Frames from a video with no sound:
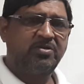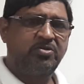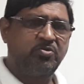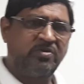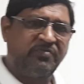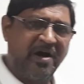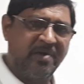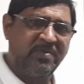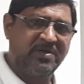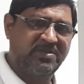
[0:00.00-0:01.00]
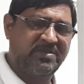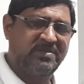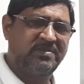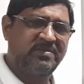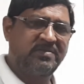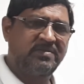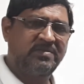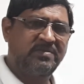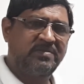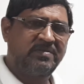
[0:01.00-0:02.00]
to the farmers
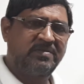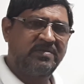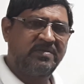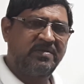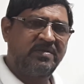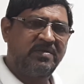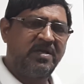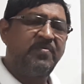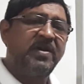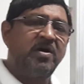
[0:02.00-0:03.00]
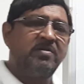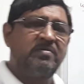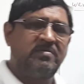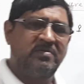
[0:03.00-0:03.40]
even on